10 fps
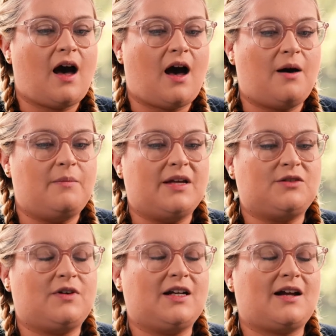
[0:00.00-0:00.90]

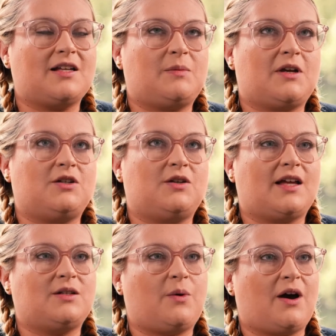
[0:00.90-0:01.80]
it's really nice because you
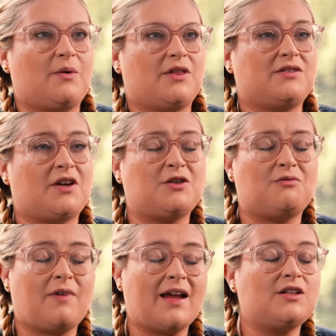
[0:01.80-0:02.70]
get to work with such a
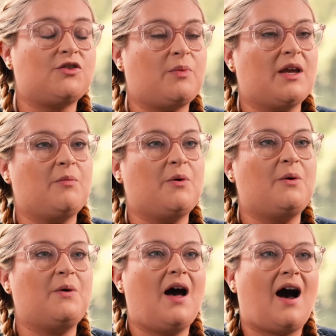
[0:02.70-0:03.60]
range of
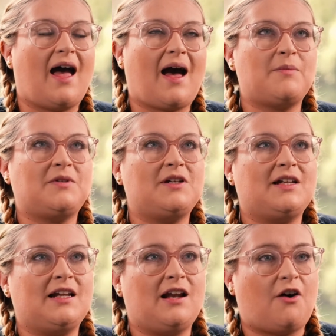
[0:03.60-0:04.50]
people. I
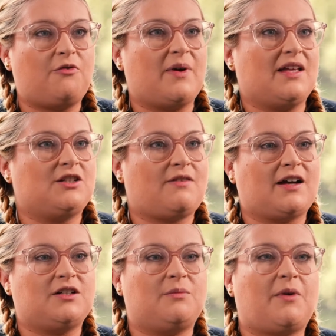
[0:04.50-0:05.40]
absolutely love my
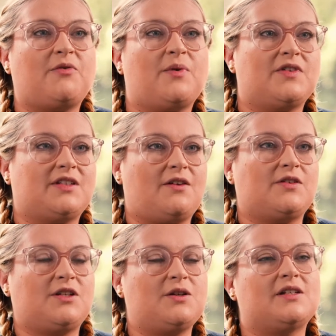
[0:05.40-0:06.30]
interaction both with the
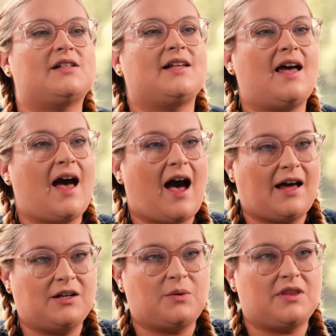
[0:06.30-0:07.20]
service users
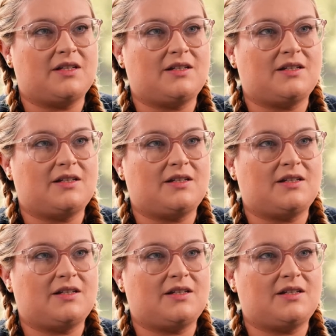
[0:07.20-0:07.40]
and with the